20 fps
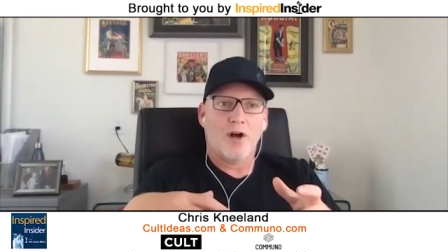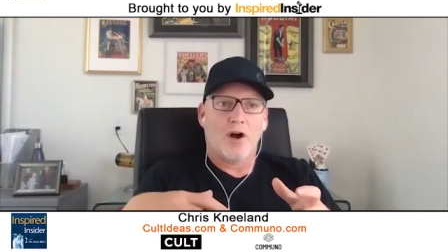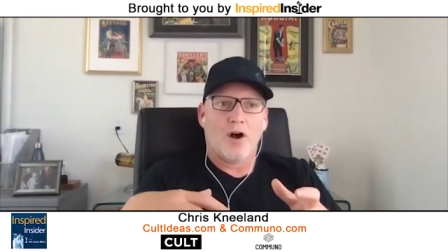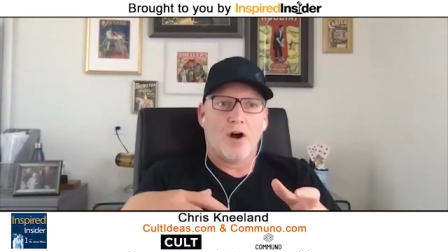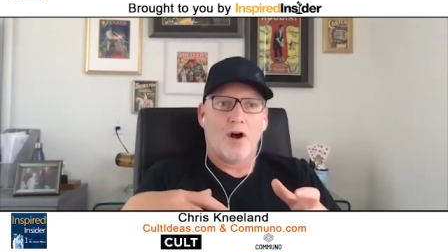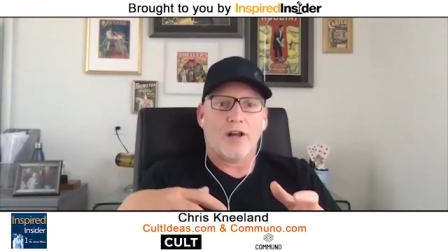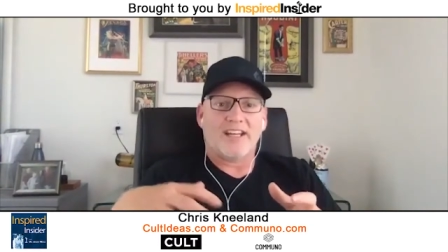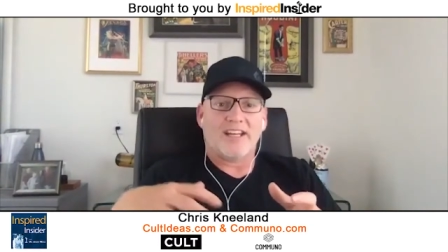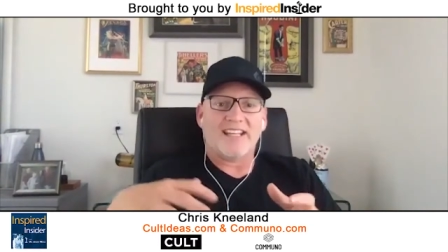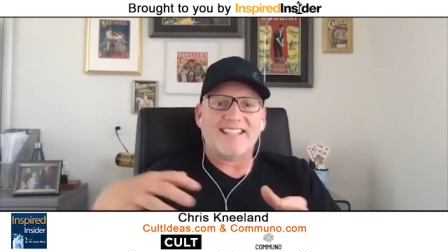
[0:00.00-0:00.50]

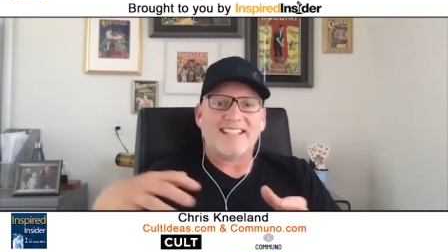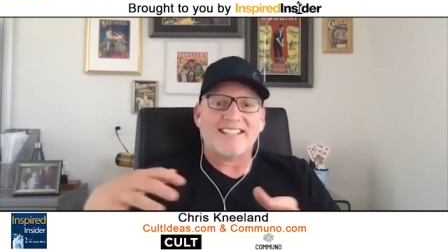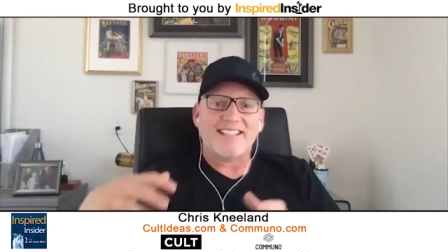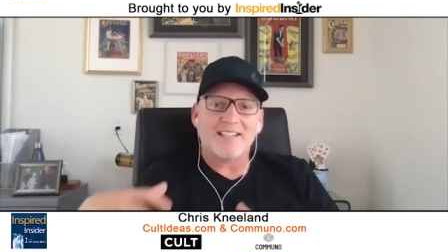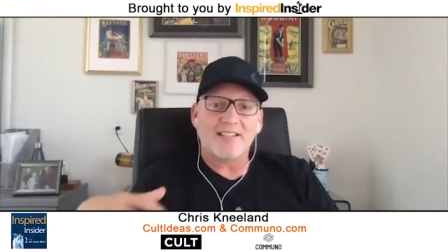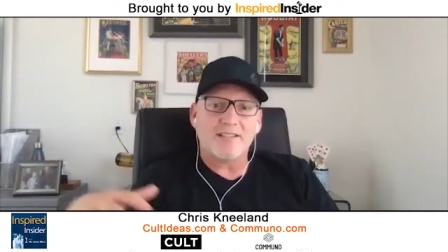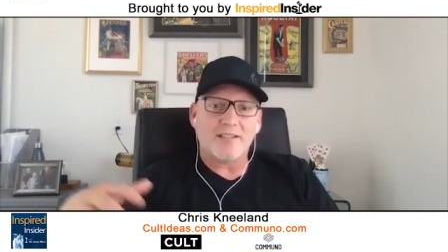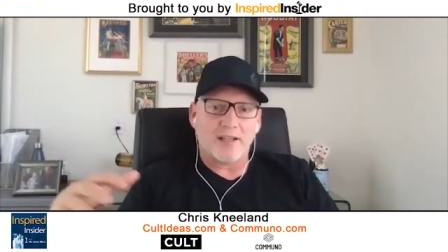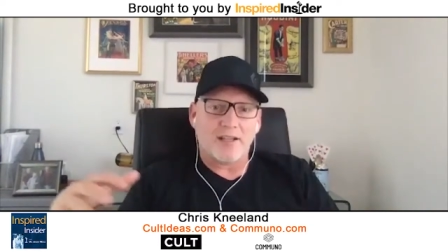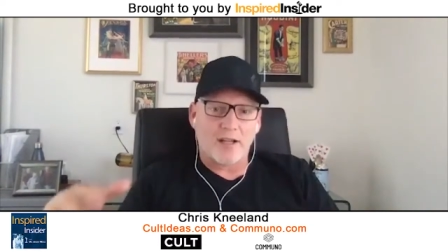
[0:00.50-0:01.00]
on
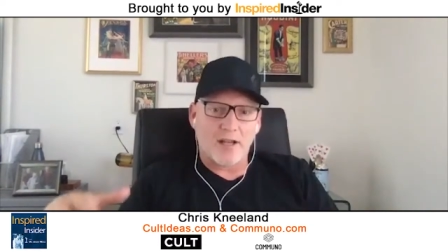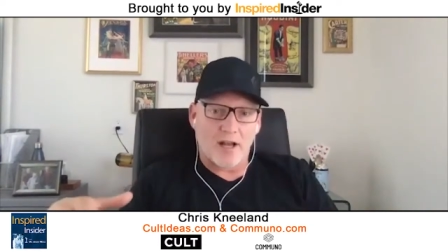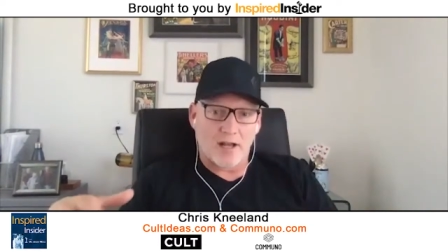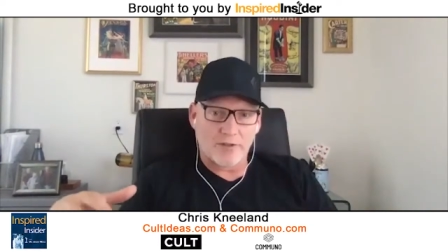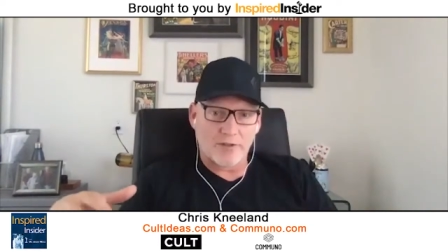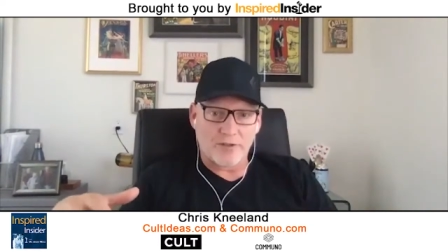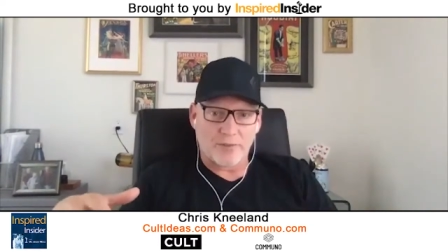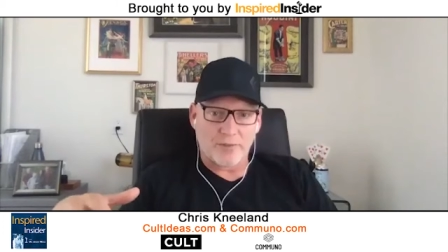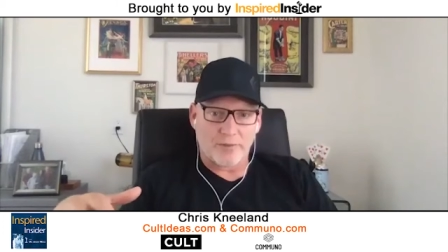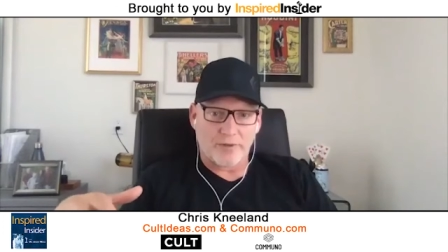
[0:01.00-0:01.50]
existing
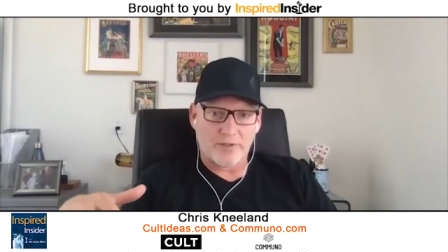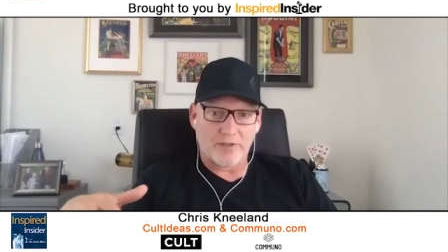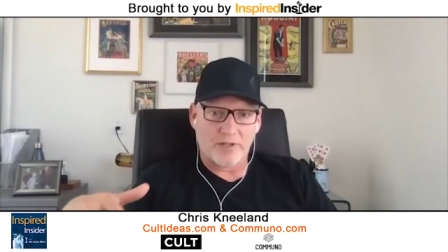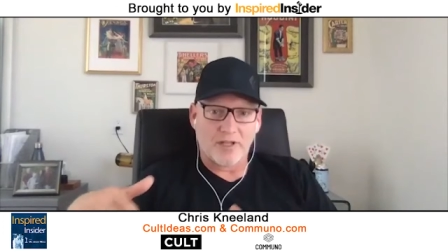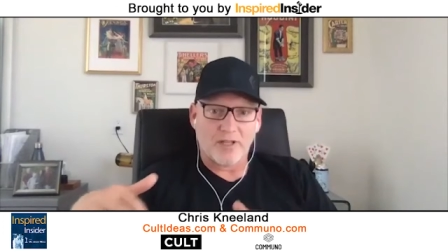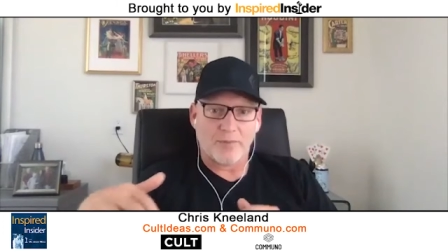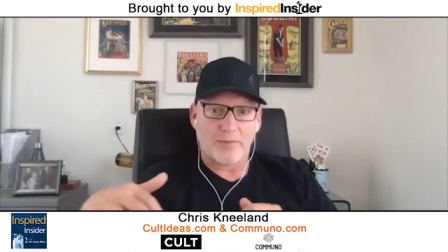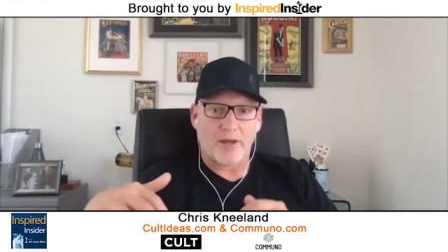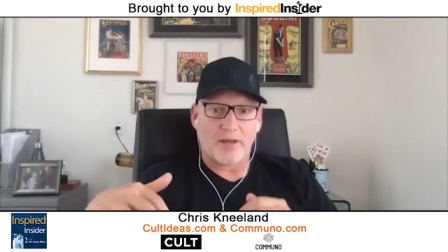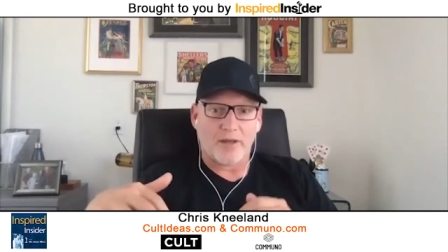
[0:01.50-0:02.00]
customers. Think
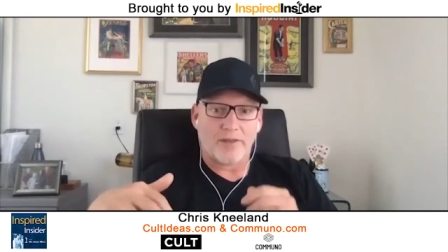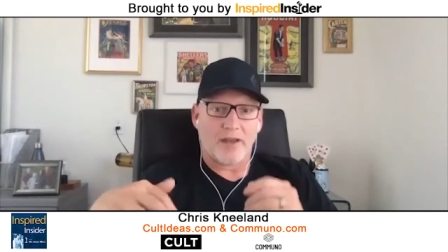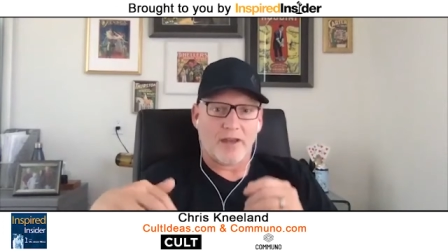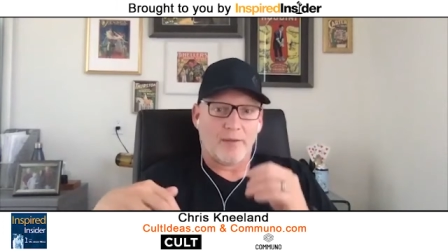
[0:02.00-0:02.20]
about that.